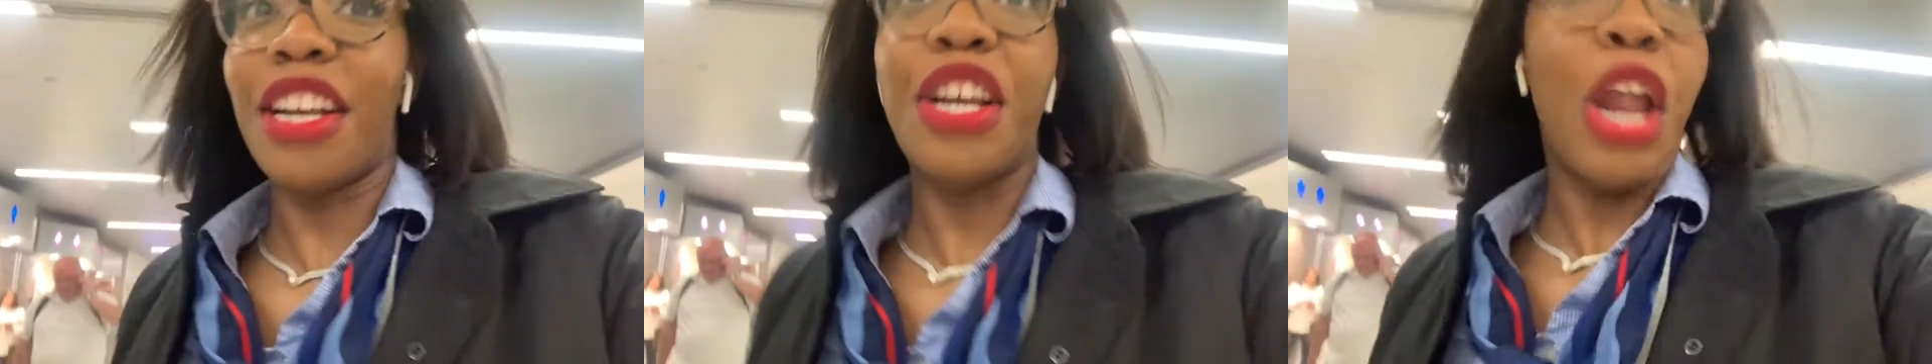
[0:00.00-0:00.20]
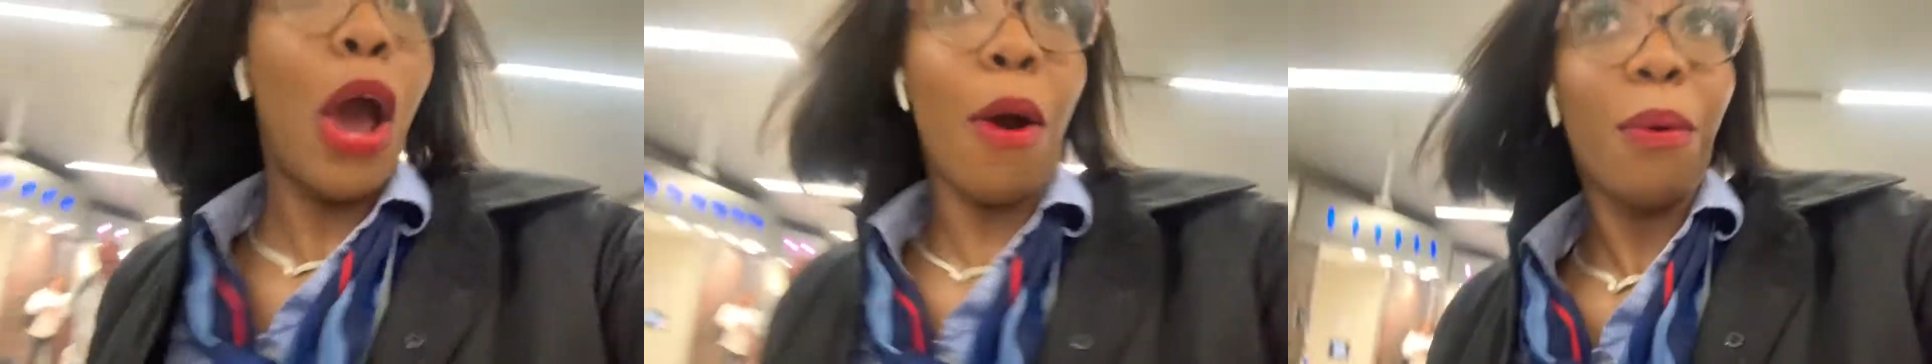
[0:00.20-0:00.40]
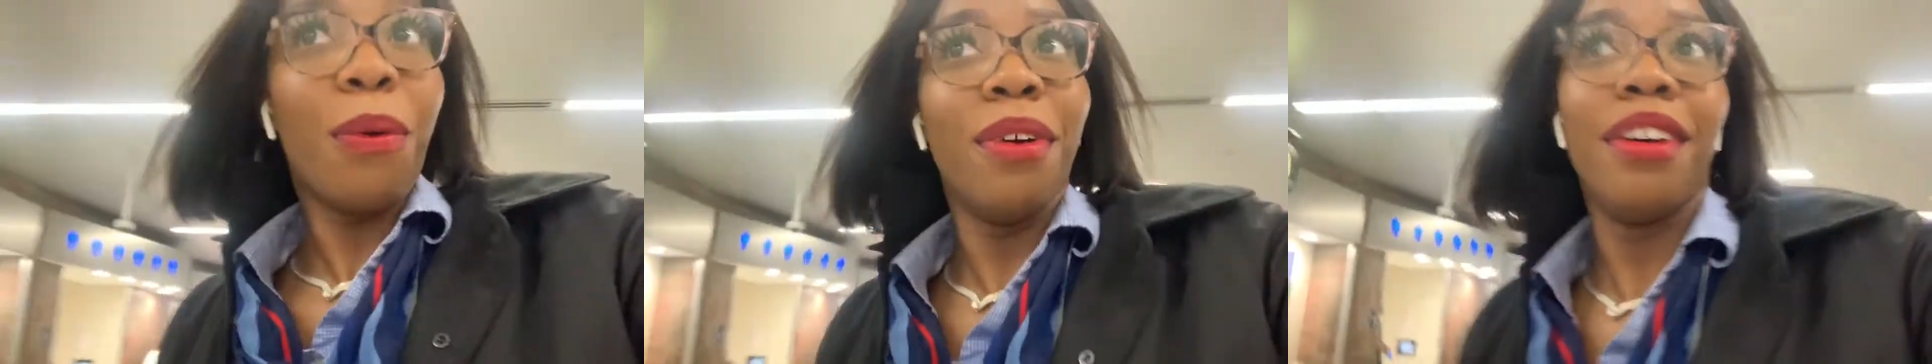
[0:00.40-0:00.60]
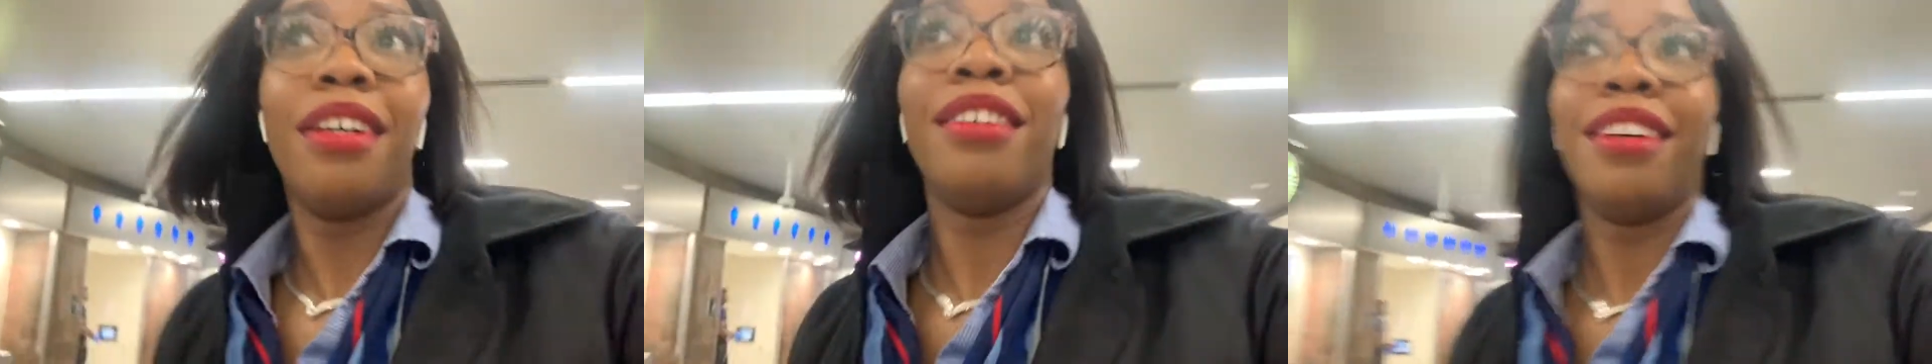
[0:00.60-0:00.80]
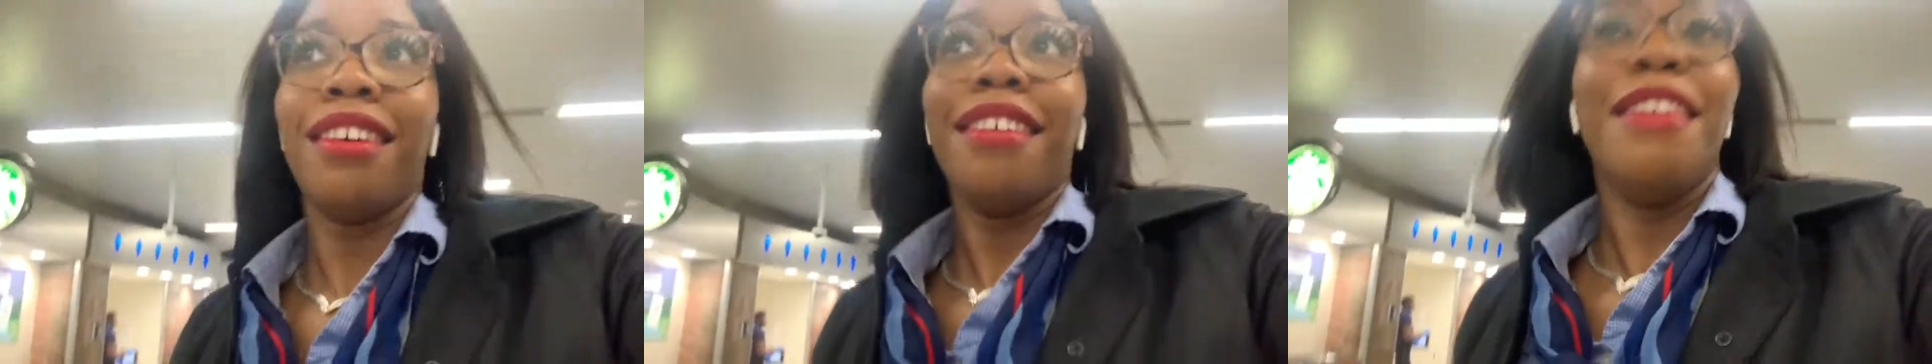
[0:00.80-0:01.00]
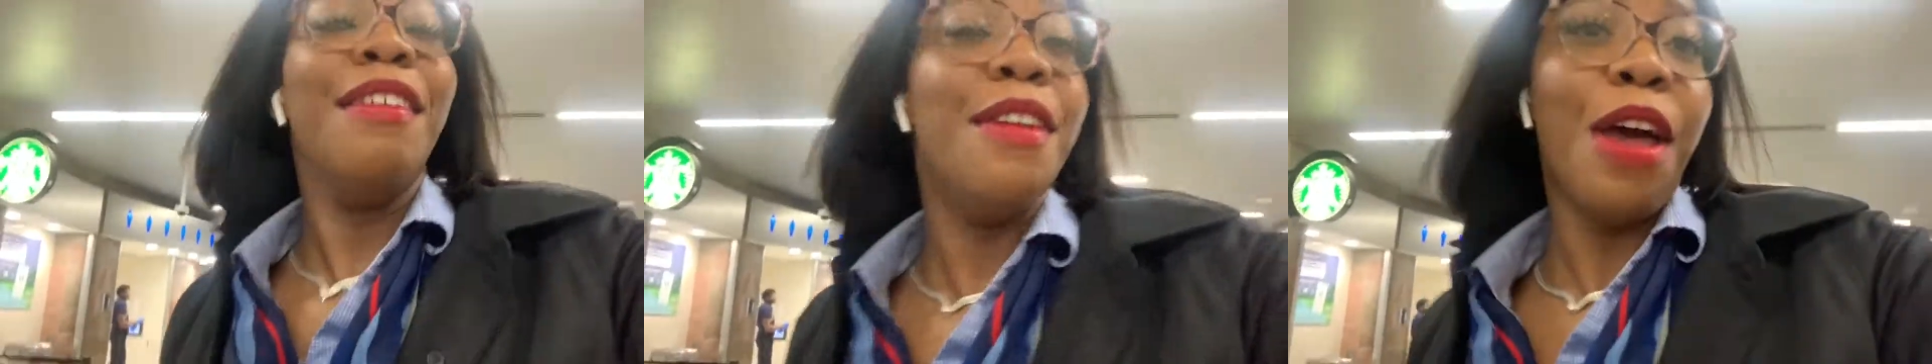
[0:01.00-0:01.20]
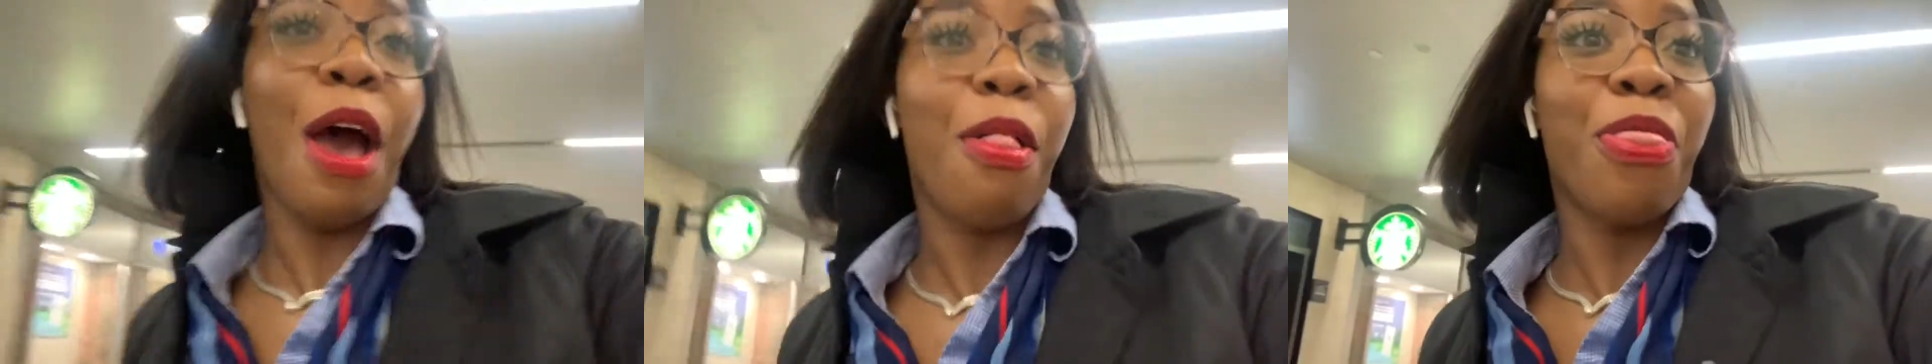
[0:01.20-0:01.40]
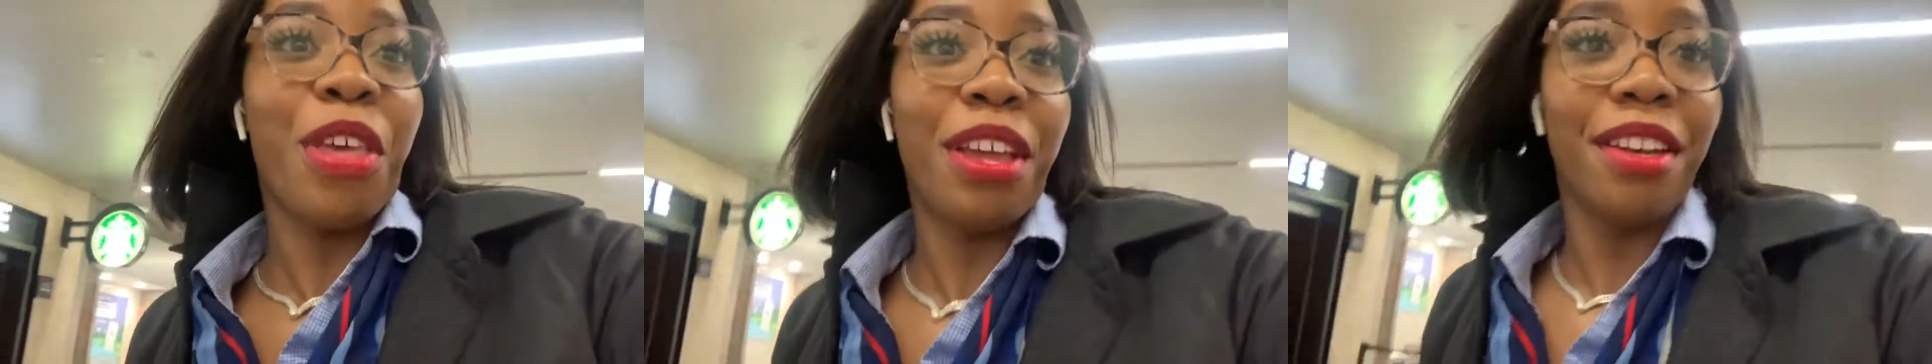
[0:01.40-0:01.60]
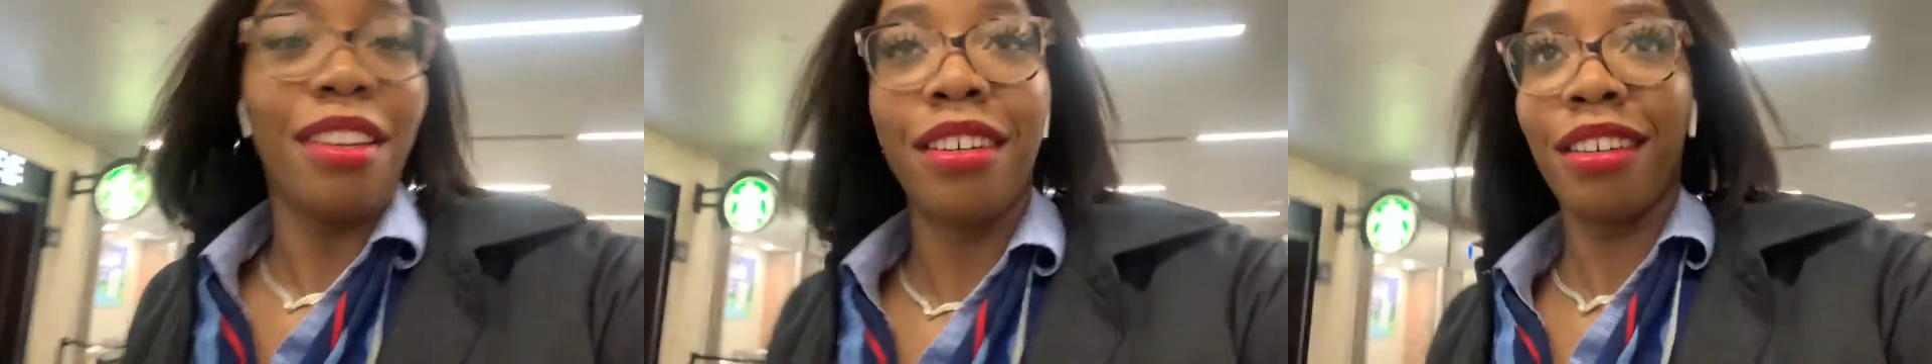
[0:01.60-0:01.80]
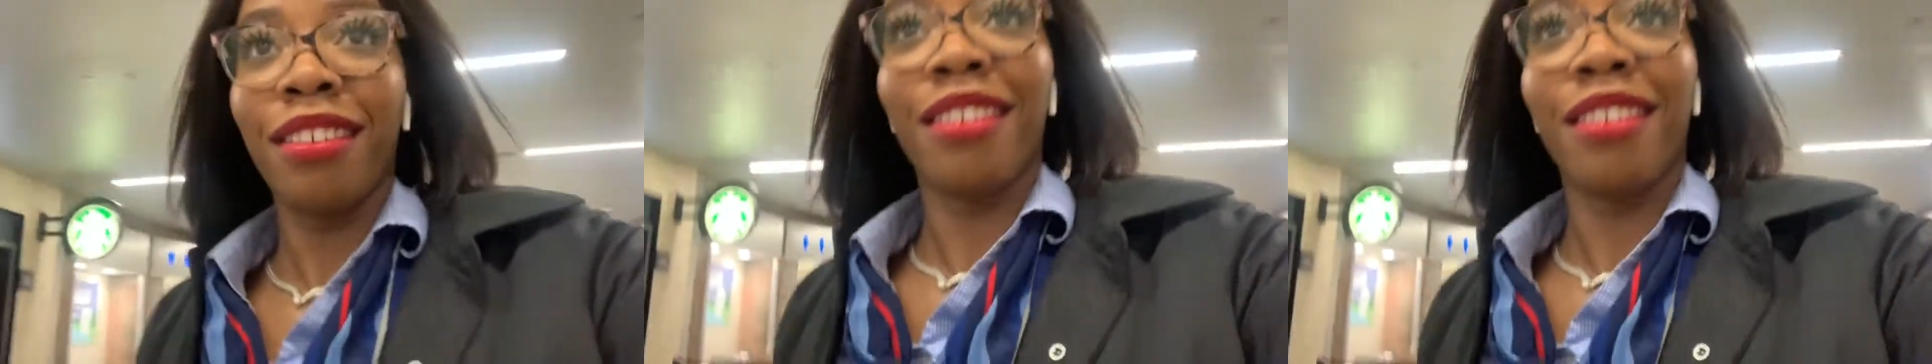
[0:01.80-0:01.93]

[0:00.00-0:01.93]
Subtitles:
No, nothing.